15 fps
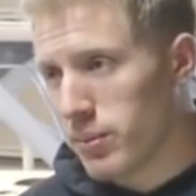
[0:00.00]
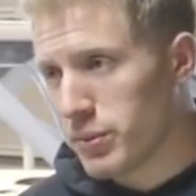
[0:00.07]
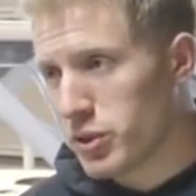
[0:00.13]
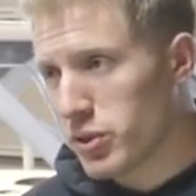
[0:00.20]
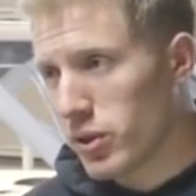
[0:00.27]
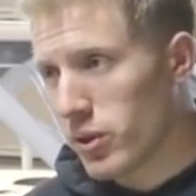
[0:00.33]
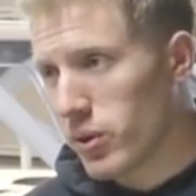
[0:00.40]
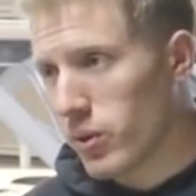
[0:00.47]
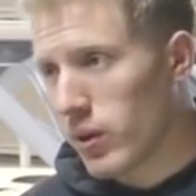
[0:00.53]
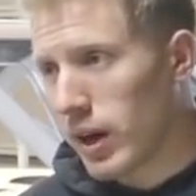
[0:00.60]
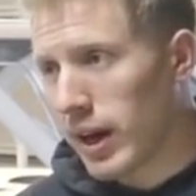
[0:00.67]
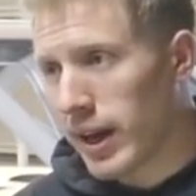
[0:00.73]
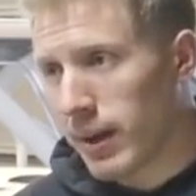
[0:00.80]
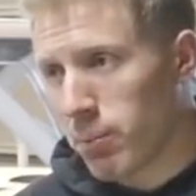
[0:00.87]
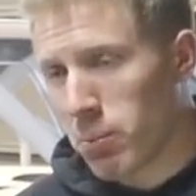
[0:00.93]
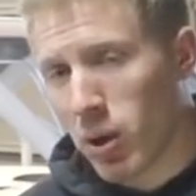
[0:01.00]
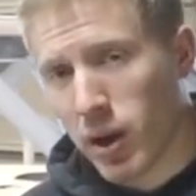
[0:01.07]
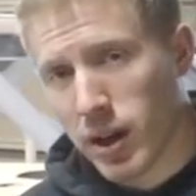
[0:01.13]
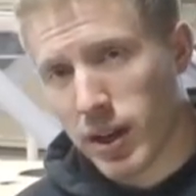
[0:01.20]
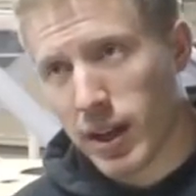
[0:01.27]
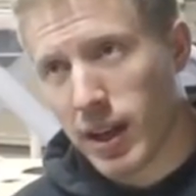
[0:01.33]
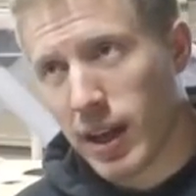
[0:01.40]
So I
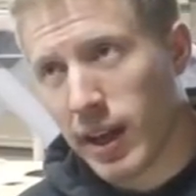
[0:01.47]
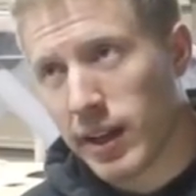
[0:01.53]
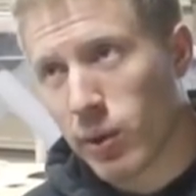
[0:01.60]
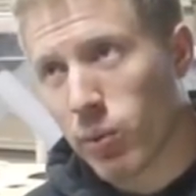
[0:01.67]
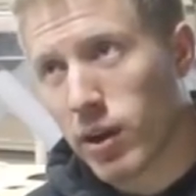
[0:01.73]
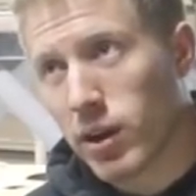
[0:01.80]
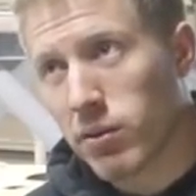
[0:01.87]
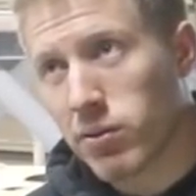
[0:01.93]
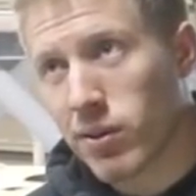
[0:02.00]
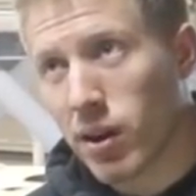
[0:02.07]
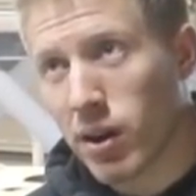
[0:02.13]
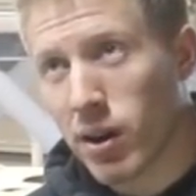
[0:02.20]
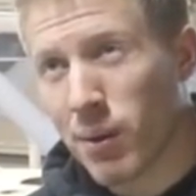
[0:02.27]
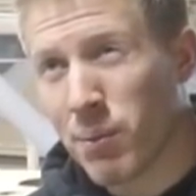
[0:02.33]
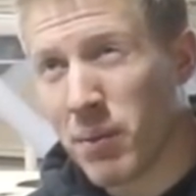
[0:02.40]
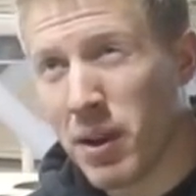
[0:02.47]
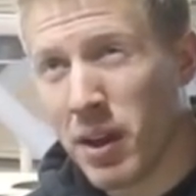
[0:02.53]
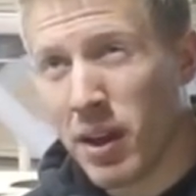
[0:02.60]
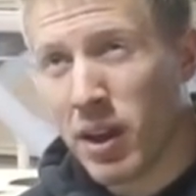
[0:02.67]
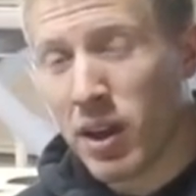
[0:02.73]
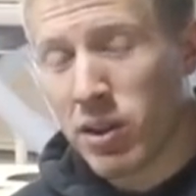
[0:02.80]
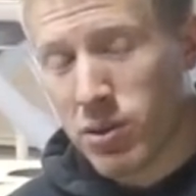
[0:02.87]
bought anywhere from
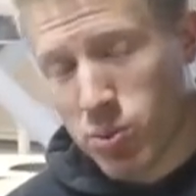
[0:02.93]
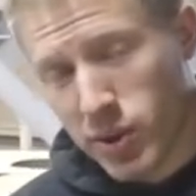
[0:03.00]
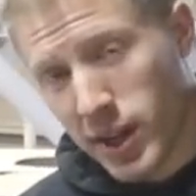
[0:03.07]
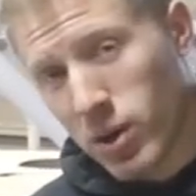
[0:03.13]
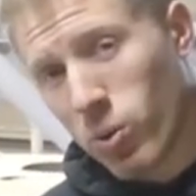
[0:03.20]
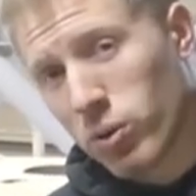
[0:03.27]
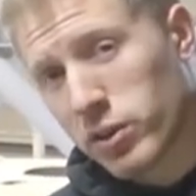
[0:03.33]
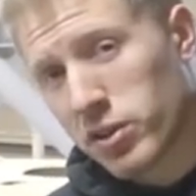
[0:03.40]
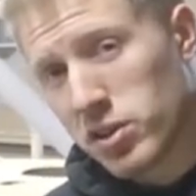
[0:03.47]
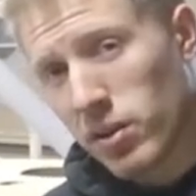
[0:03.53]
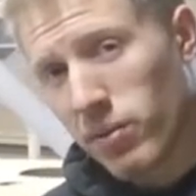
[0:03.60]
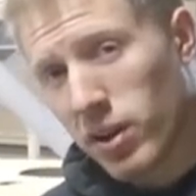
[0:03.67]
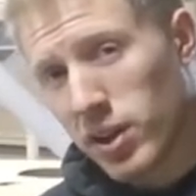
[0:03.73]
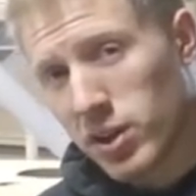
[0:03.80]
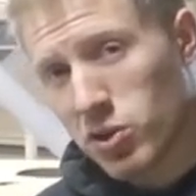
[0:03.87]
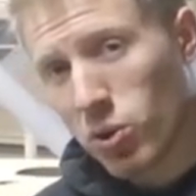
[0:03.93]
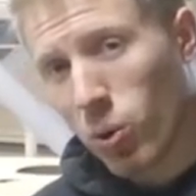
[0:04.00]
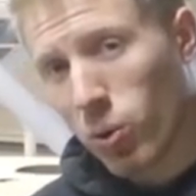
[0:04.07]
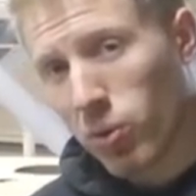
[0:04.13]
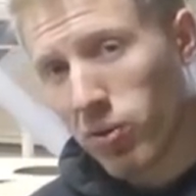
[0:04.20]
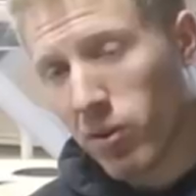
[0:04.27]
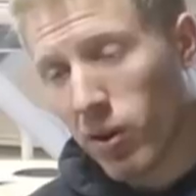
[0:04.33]
3/4 inch
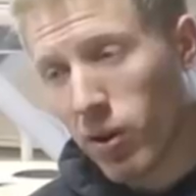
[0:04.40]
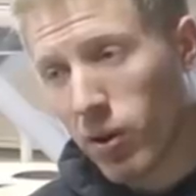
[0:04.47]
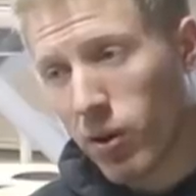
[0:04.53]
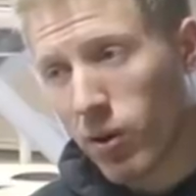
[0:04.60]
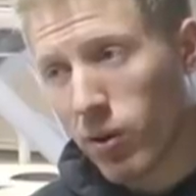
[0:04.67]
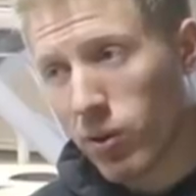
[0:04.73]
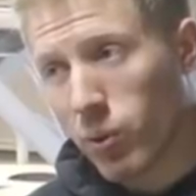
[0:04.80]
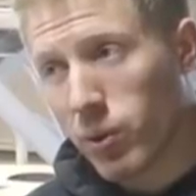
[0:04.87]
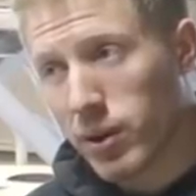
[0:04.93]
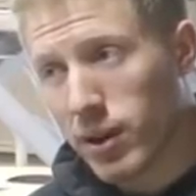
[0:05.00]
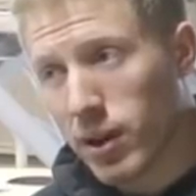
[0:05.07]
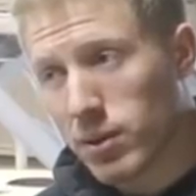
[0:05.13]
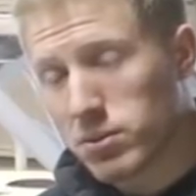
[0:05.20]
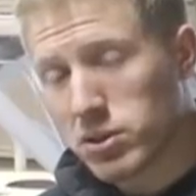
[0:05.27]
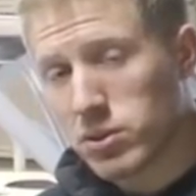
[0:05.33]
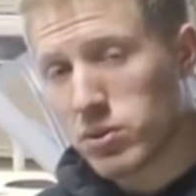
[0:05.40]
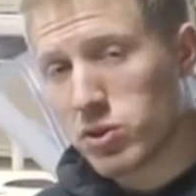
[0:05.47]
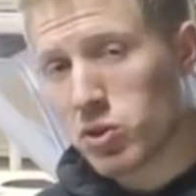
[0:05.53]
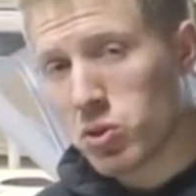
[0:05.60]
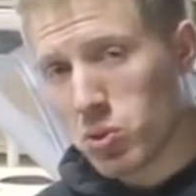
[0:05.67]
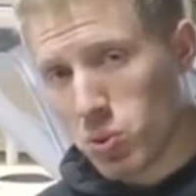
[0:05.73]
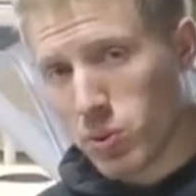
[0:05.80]
hole saw all the way up to
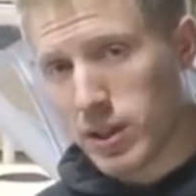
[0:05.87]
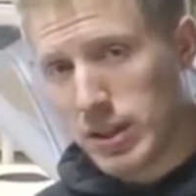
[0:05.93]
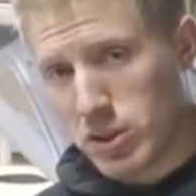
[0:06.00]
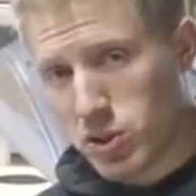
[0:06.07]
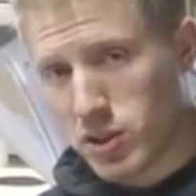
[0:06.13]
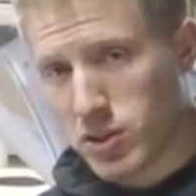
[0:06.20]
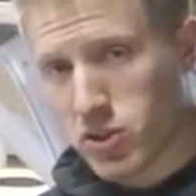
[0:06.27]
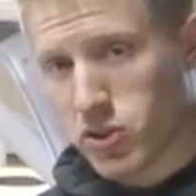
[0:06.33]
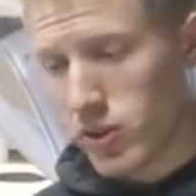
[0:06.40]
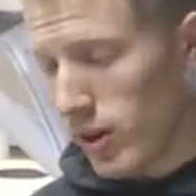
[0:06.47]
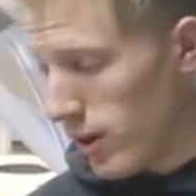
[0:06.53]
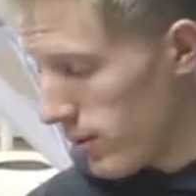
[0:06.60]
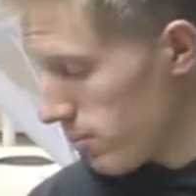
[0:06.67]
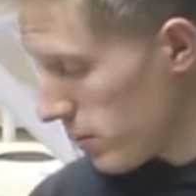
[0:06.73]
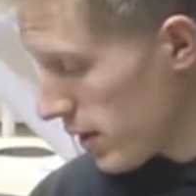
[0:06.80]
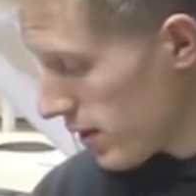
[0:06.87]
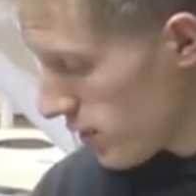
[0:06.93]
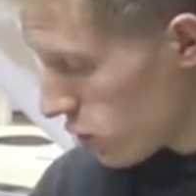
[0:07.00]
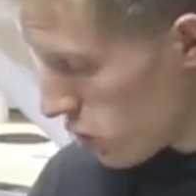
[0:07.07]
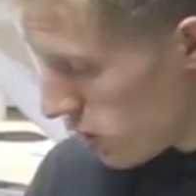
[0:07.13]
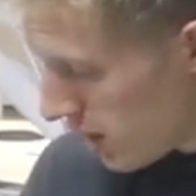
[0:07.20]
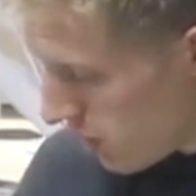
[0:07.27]
2 inches,
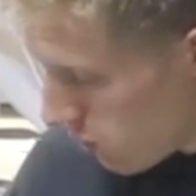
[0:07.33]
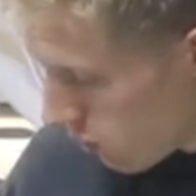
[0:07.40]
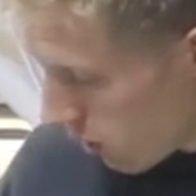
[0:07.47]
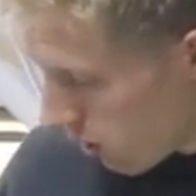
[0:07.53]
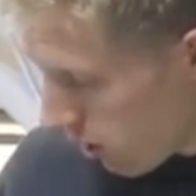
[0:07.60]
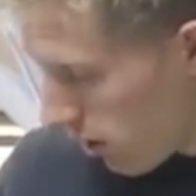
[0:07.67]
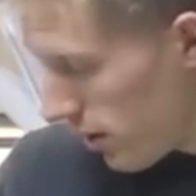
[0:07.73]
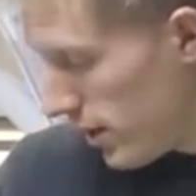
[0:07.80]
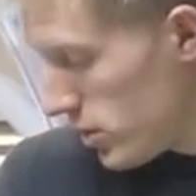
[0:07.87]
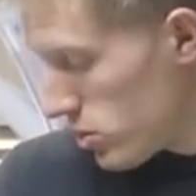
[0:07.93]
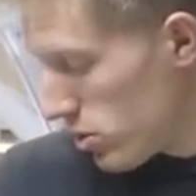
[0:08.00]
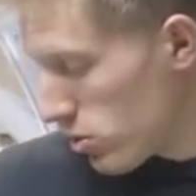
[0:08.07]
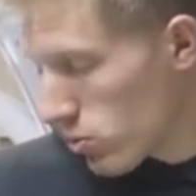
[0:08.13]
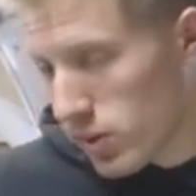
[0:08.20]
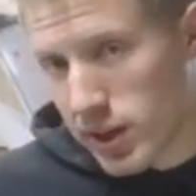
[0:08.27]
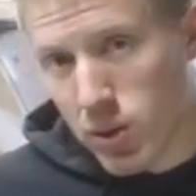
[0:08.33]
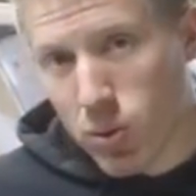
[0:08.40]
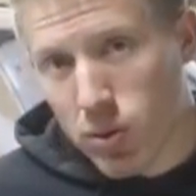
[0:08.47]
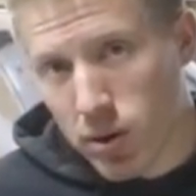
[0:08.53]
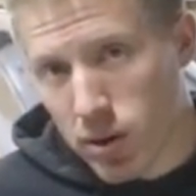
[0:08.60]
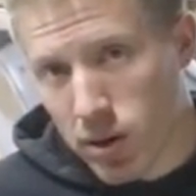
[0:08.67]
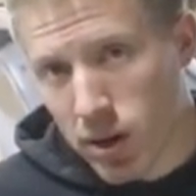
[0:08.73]
because these are 1
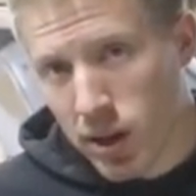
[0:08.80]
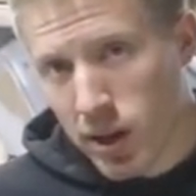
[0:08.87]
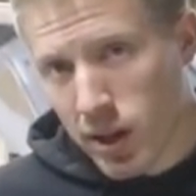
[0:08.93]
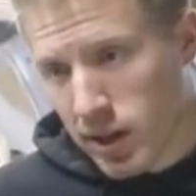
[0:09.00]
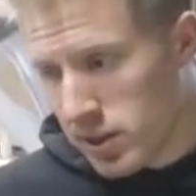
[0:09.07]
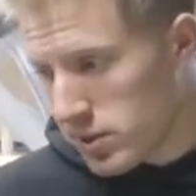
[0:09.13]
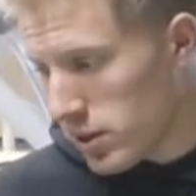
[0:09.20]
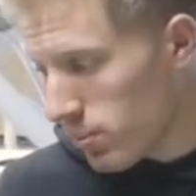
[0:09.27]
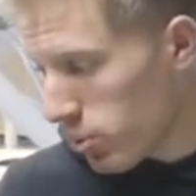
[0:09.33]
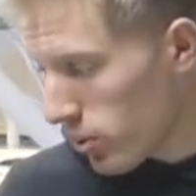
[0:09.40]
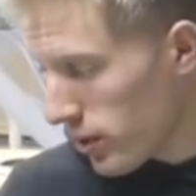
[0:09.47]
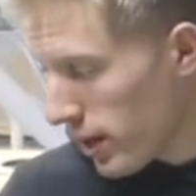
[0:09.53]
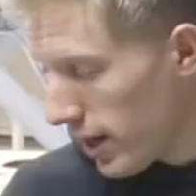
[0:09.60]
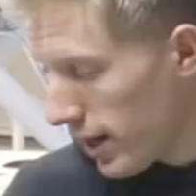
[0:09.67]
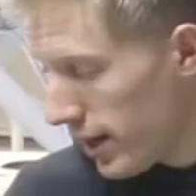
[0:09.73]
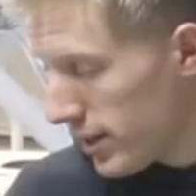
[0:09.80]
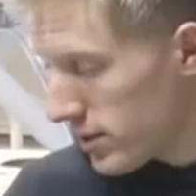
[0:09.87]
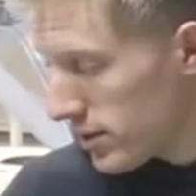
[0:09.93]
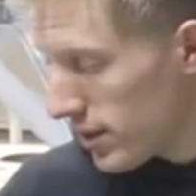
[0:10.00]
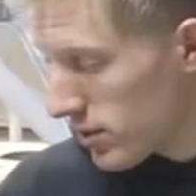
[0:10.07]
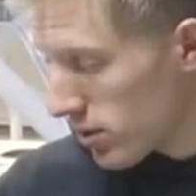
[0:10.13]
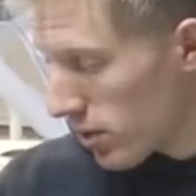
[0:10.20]
3/4 dimple
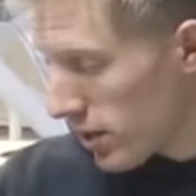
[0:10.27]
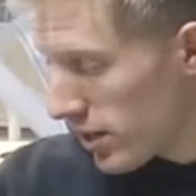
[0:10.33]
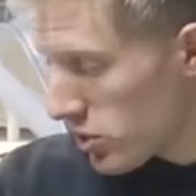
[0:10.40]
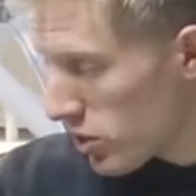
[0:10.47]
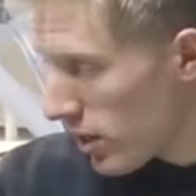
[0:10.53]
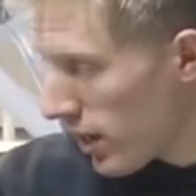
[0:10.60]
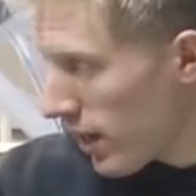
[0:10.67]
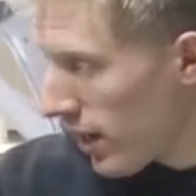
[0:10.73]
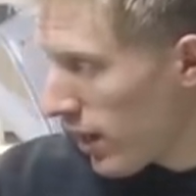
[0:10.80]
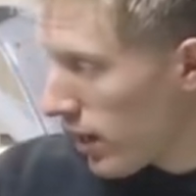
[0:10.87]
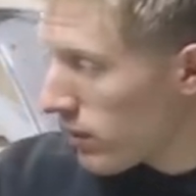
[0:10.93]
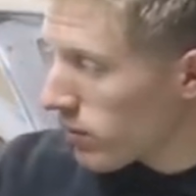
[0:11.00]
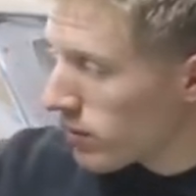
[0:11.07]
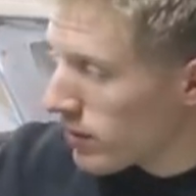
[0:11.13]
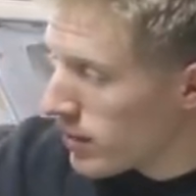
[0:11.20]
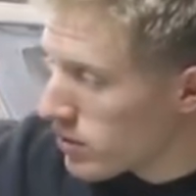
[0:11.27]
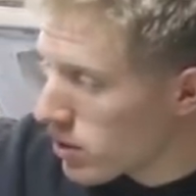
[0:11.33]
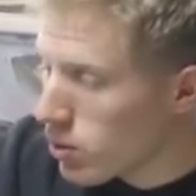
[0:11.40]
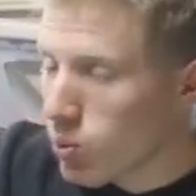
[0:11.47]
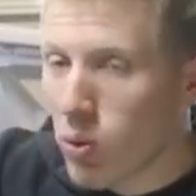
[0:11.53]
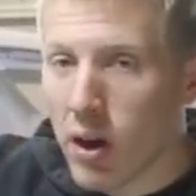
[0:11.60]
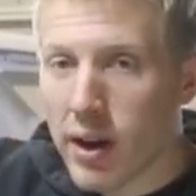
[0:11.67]
dies. These are 1 1/2. These
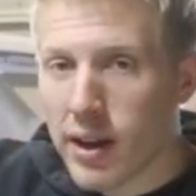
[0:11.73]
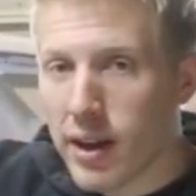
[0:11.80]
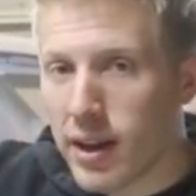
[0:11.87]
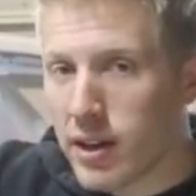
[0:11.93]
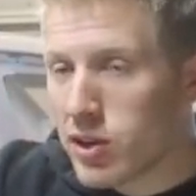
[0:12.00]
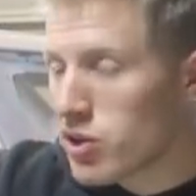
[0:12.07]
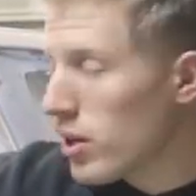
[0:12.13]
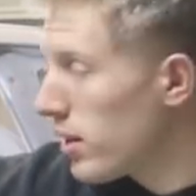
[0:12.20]
are 1 inch.